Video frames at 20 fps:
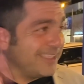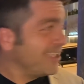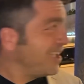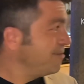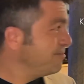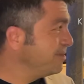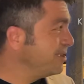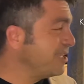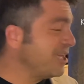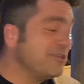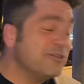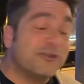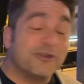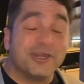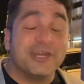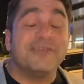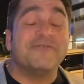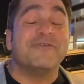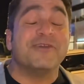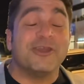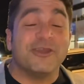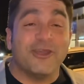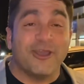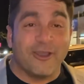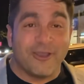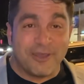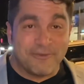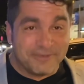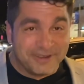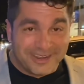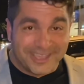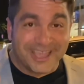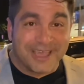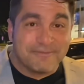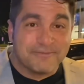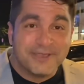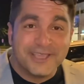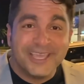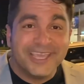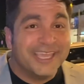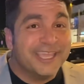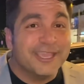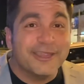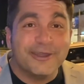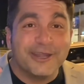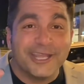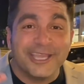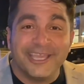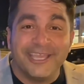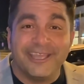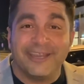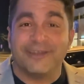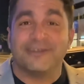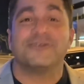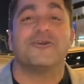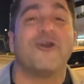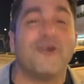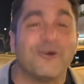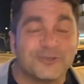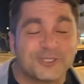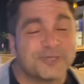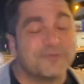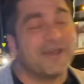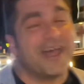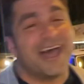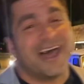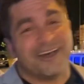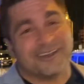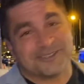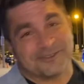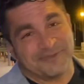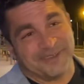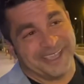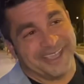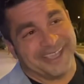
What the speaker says: I mean, you don't even know. I mean, look, I'm ear to ear, all smiles, man.